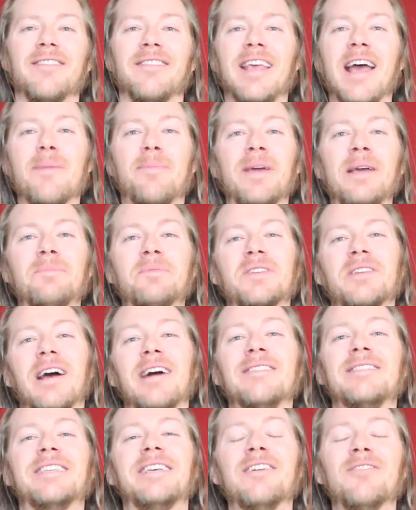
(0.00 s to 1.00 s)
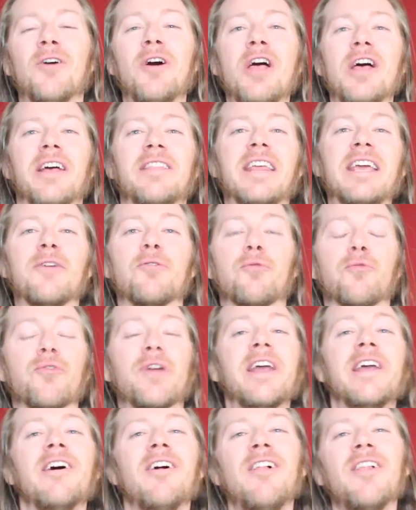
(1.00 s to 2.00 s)
yeah, peeps, until the
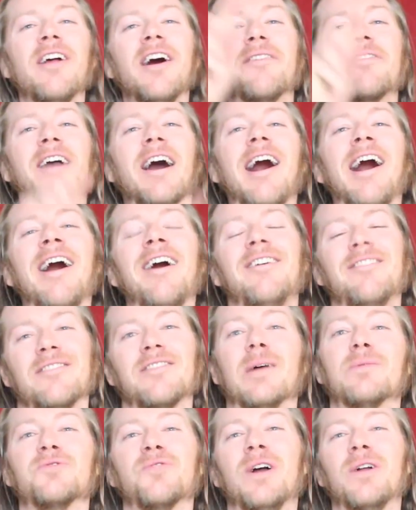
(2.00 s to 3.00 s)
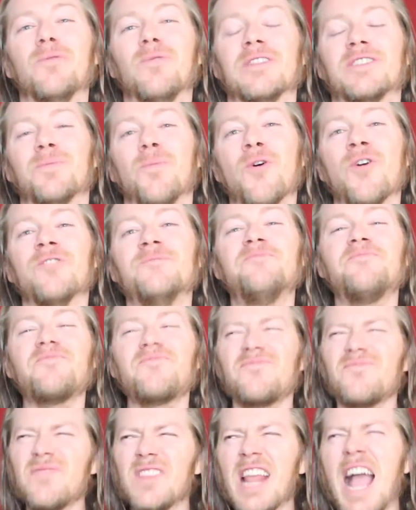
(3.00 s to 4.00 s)
reel of Ka comes around once more,
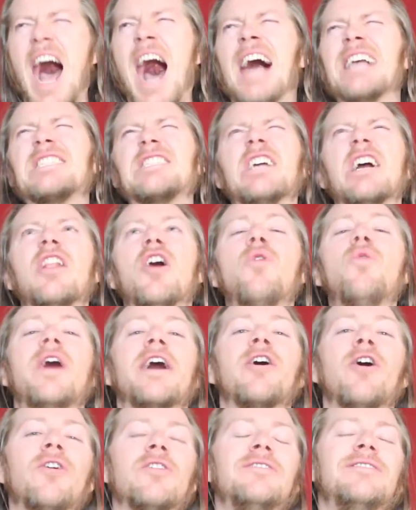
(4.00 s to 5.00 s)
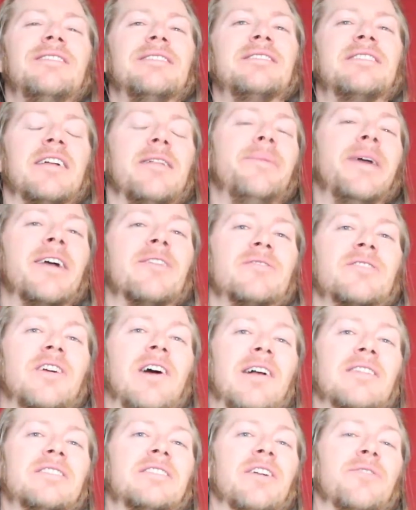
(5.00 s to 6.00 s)
hasta luego! Cinemigos,
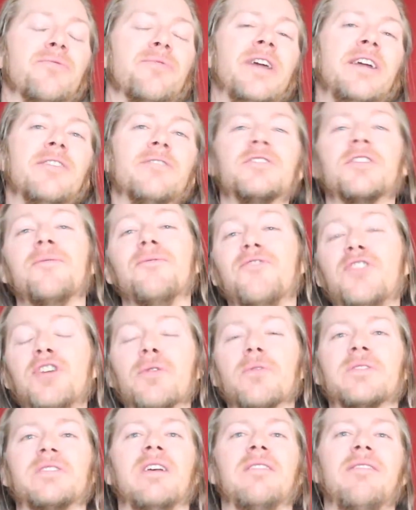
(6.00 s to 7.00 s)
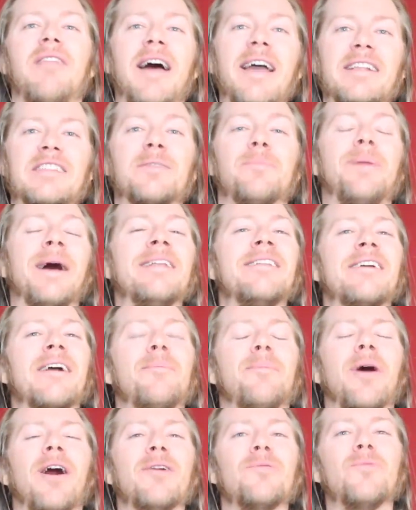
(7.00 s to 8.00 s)
constant readers and viewers alike, depending
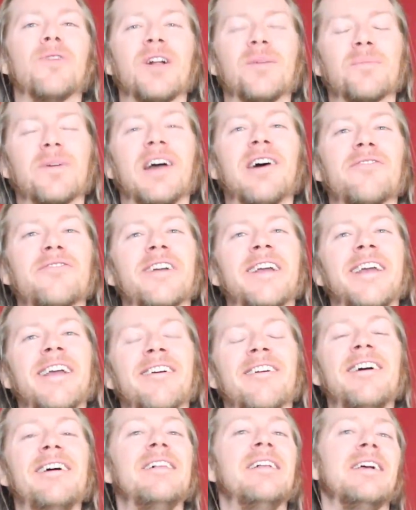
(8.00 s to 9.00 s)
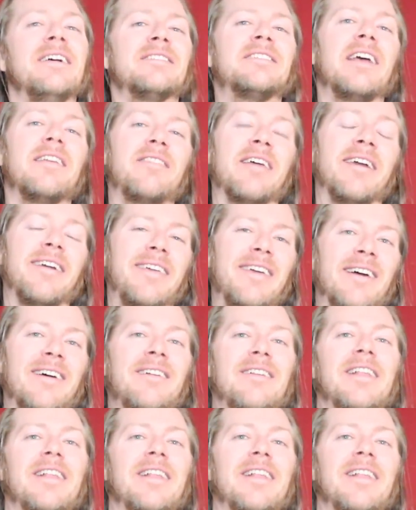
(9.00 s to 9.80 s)
upon what I'm covering here, say thank you,